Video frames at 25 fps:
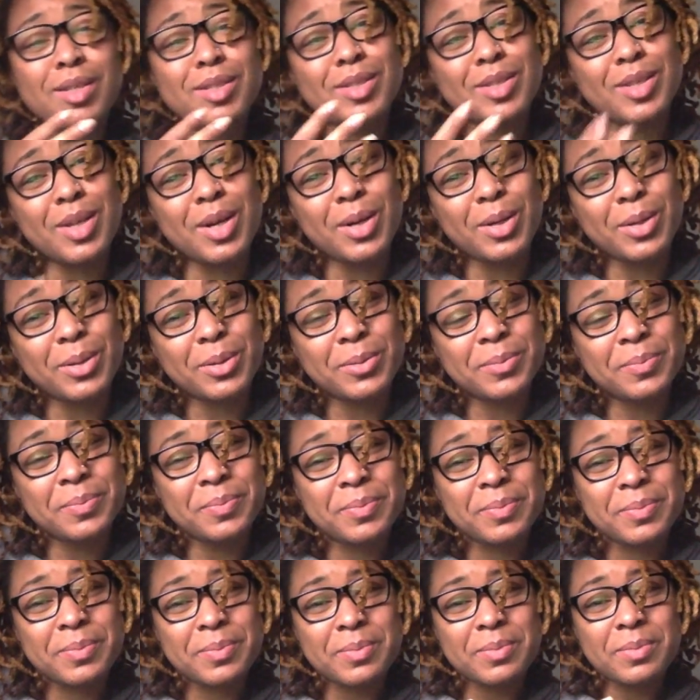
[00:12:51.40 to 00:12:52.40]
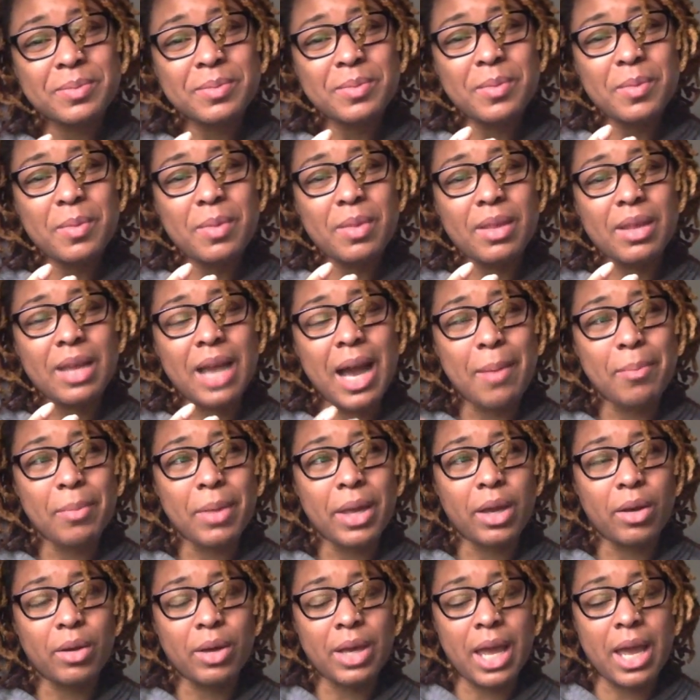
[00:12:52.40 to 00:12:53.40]
So I'm
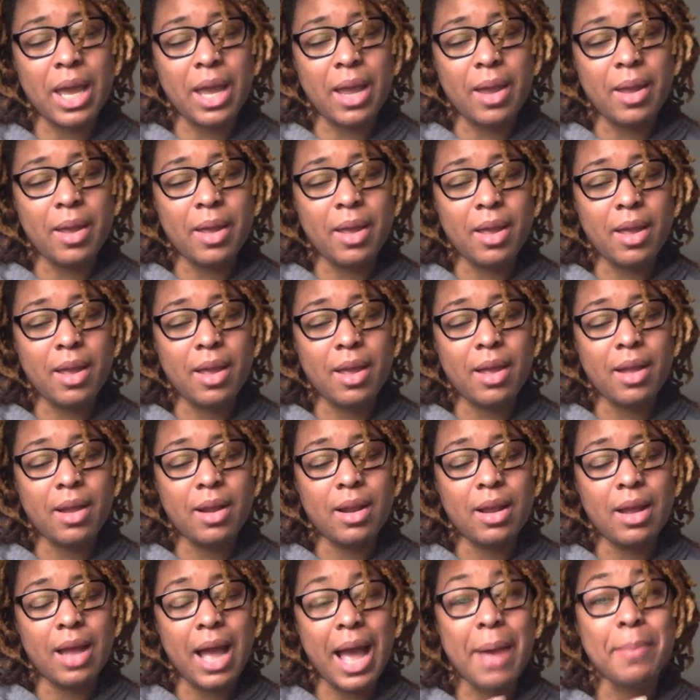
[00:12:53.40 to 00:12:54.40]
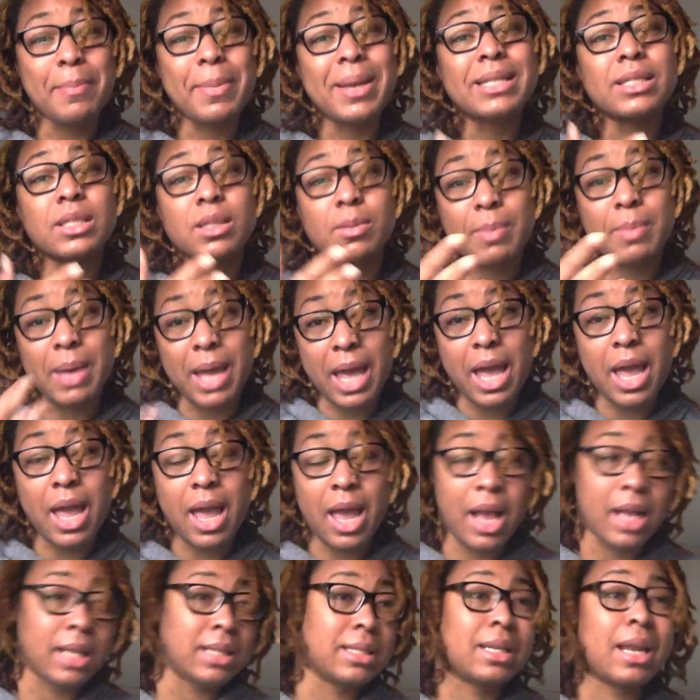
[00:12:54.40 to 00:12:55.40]
like, okay, I made some
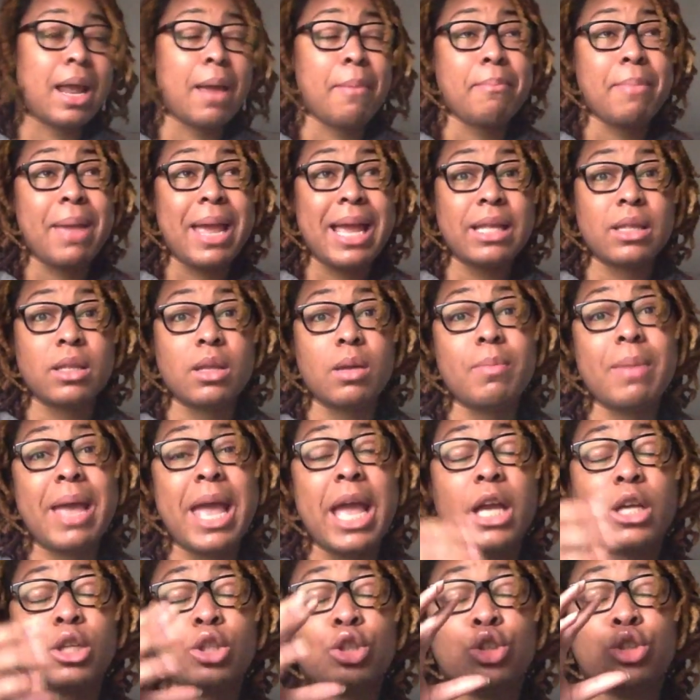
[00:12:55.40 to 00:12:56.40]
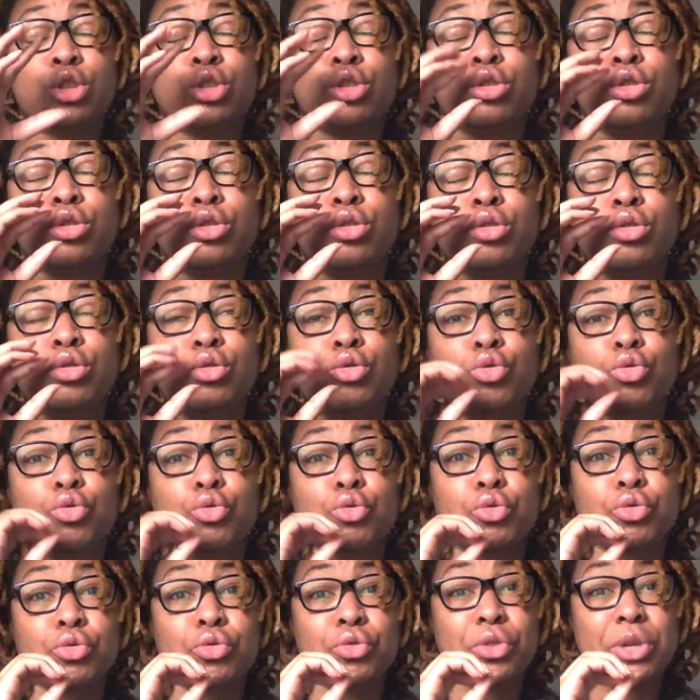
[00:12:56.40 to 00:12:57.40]
eggs, and I made them
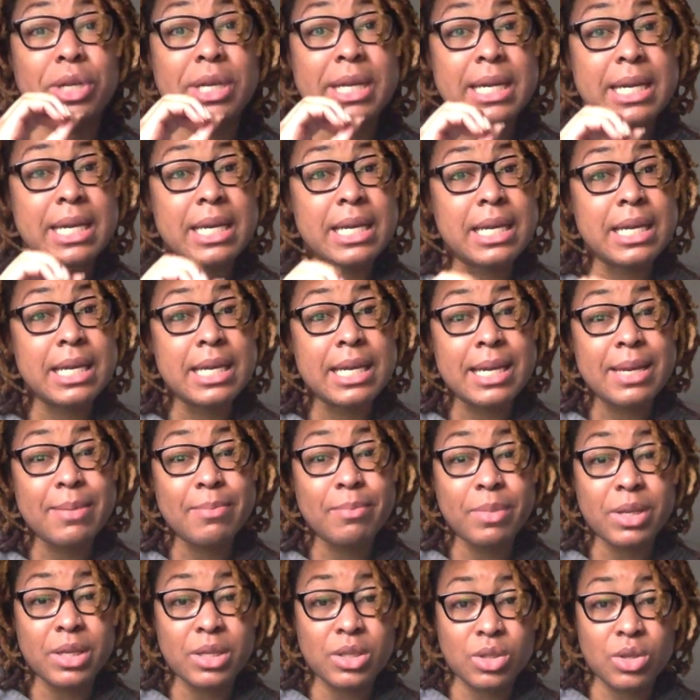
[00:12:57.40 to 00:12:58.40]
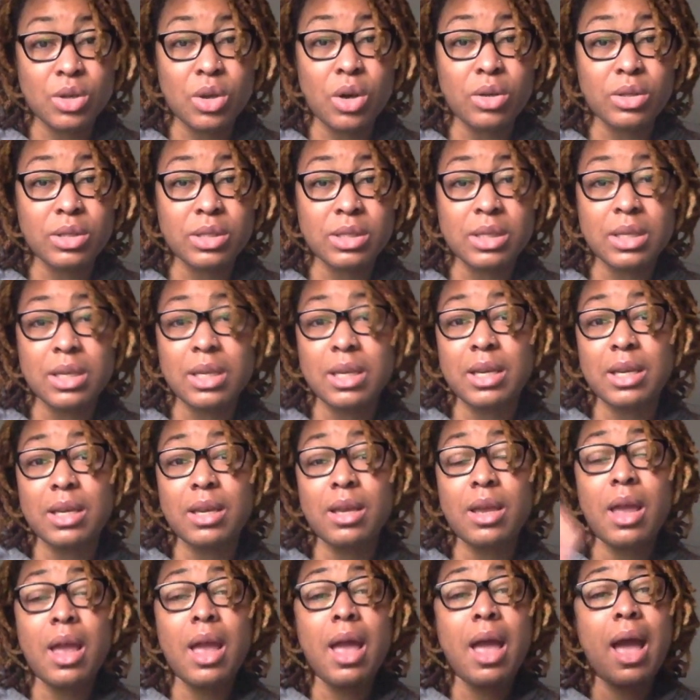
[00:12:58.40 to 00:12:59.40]
extremely
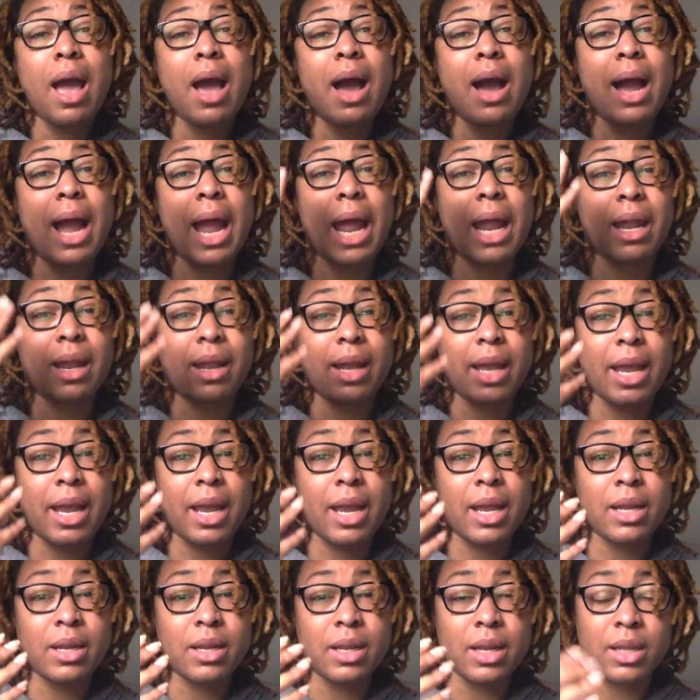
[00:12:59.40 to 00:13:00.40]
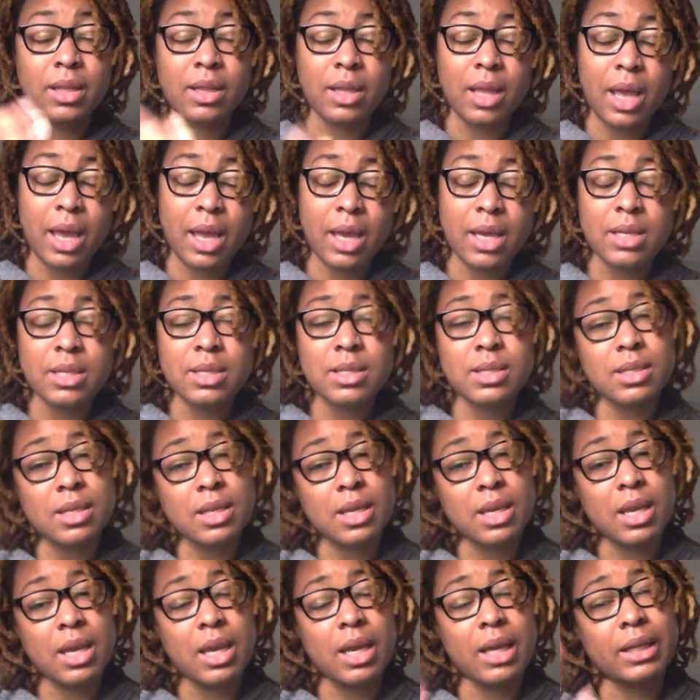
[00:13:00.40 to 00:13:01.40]
salty. I laid in the
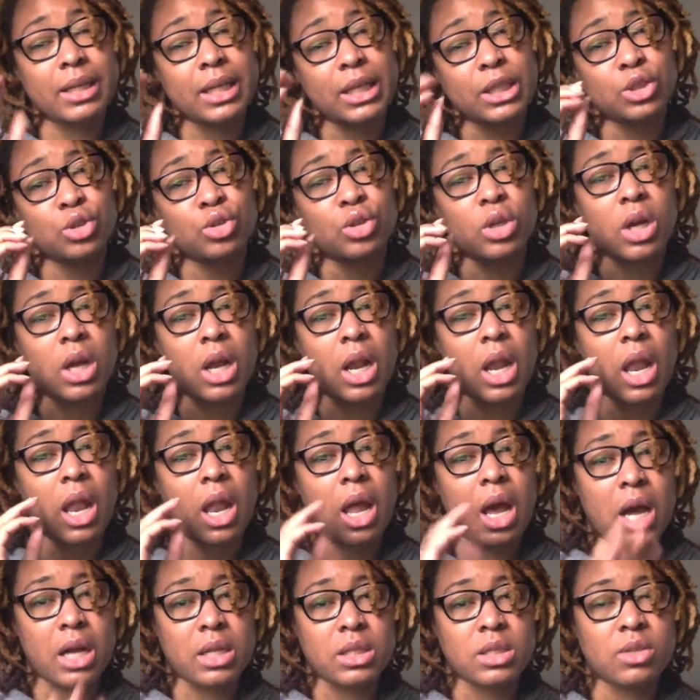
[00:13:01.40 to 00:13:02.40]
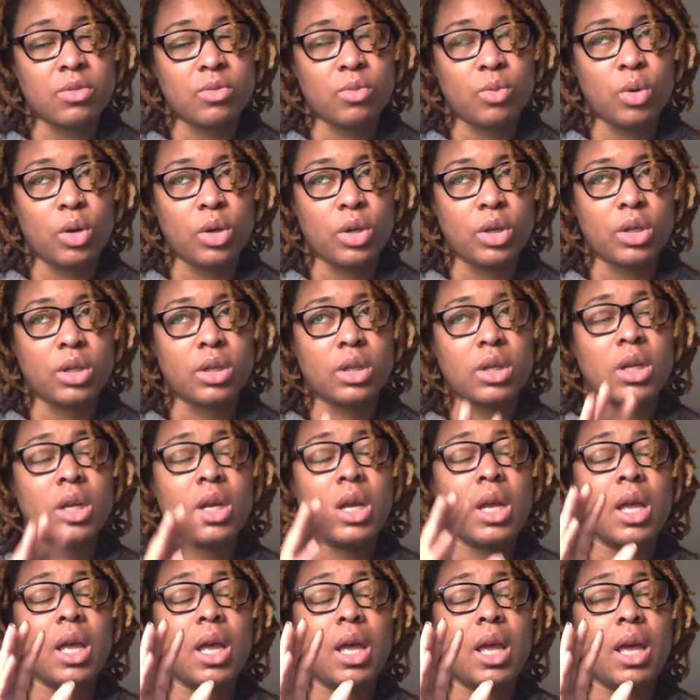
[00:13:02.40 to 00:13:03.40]
AC, and I drank lots of water.
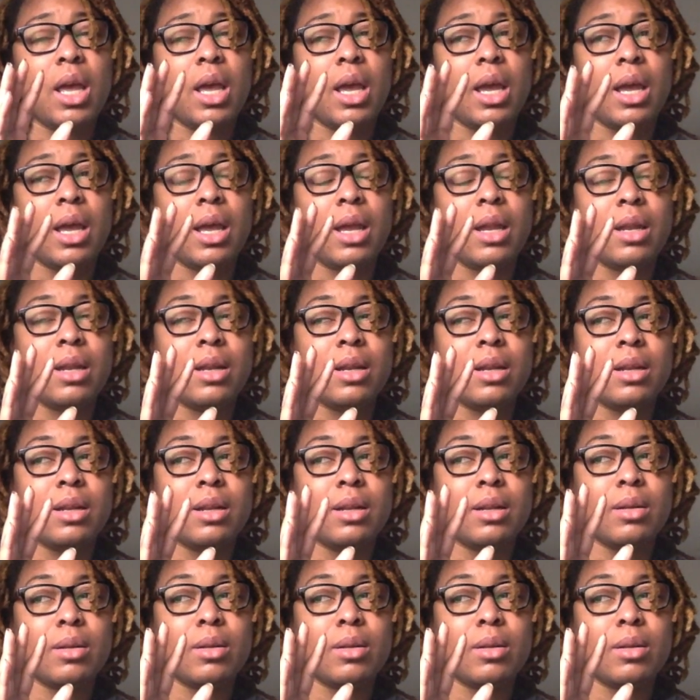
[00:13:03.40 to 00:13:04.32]
And